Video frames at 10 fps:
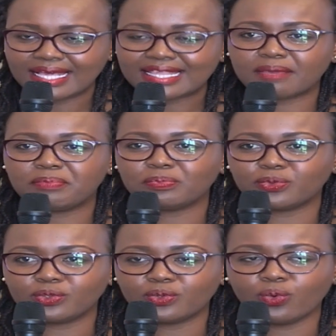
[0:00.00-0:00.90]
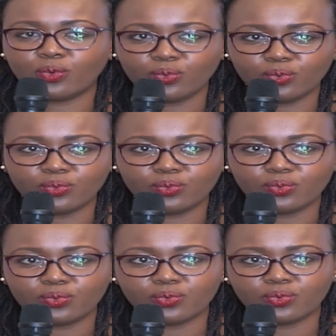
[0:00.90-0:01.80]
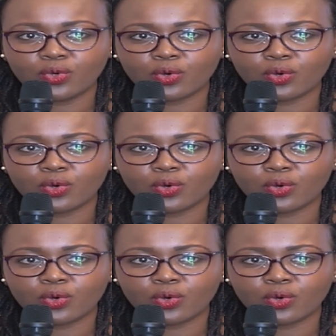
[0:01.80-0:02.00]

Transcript: There are people who,